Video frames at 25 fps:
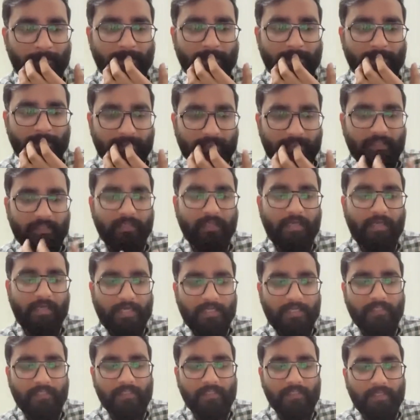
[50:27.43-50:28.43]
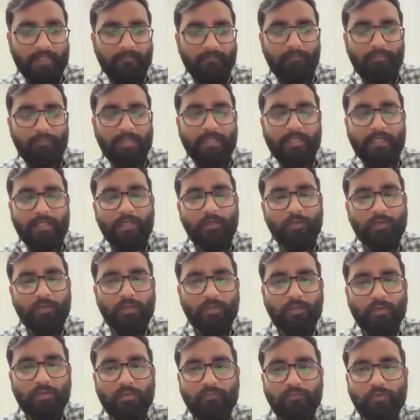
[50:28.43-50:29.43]
there I am planning to
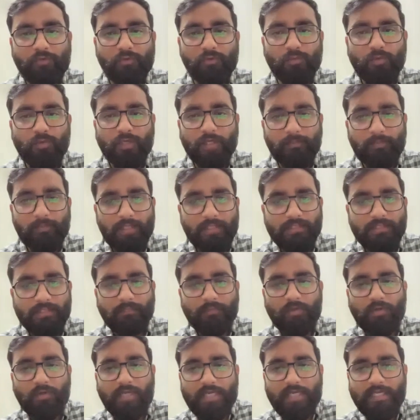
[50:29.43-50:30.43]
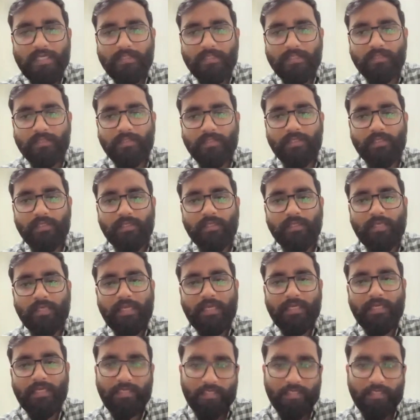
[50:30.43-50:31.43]
include a few more debates about ICC
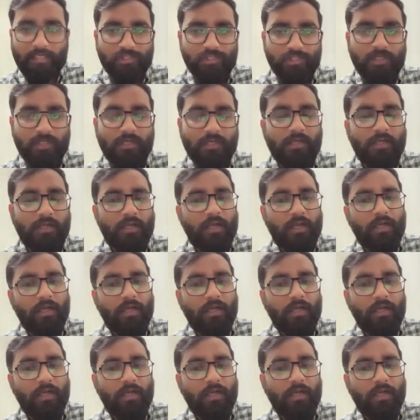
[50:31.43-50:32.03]
and Asia.